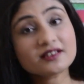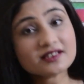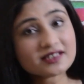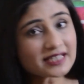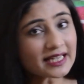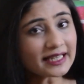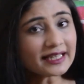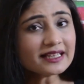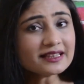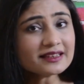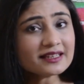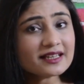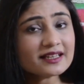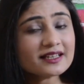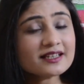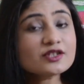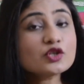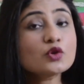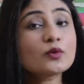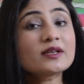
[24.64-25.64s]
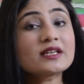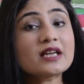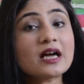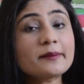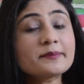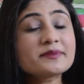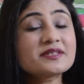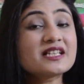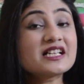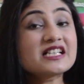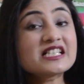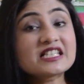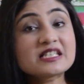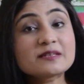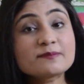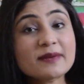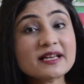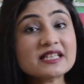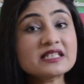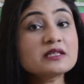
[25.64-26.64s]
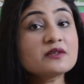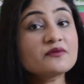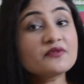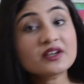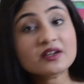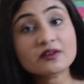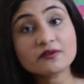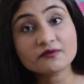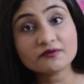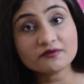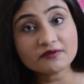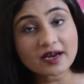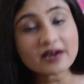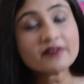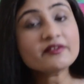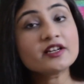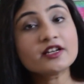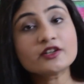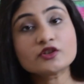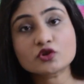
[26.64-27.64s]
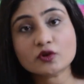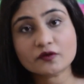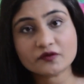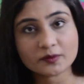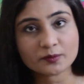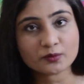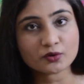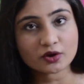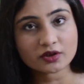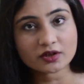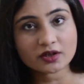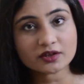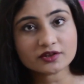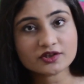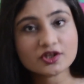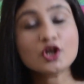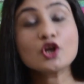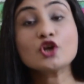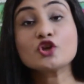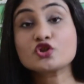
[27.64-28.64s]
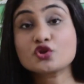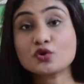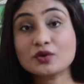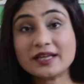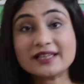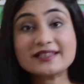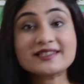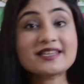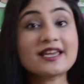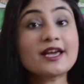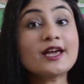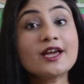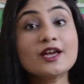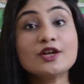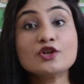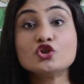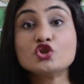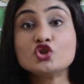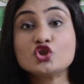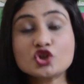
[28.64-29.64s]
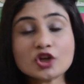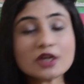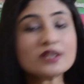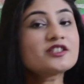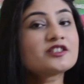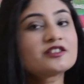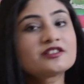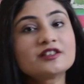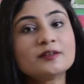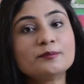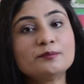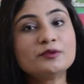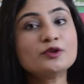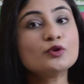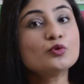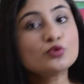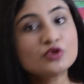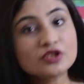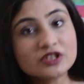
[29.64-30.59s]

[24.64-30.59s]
The second thing is you can upsell specific variant of a product. So let's say just the blue